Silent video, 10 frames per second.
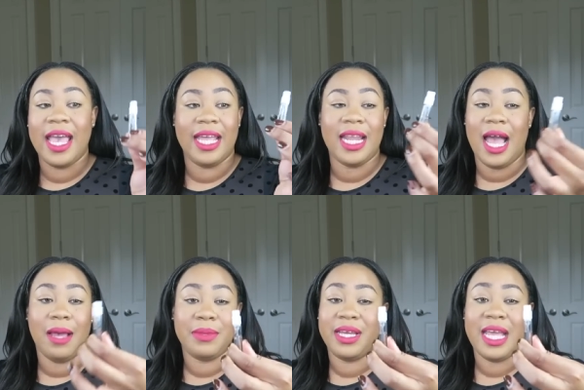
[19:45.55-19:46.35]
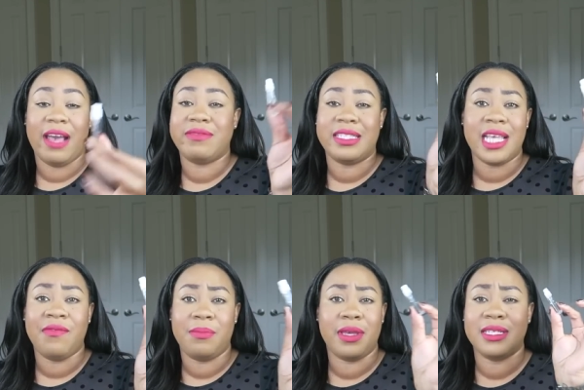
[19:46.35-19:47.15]
and I'm gonna have to
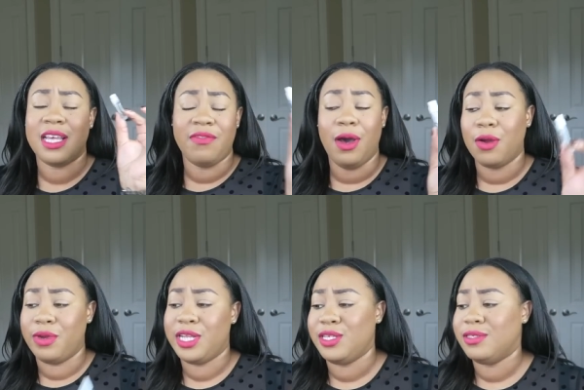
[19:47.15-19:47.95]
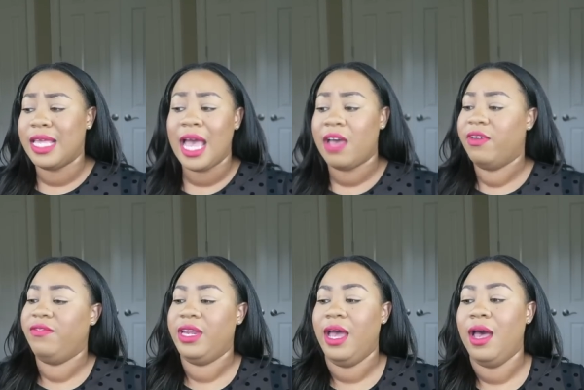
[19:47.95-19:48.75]
save it because I've already used half
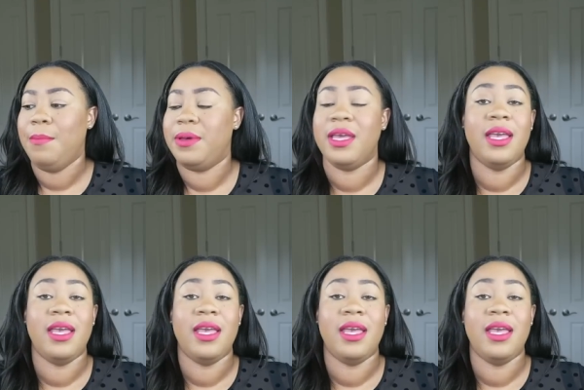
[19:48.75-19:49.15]
of it up.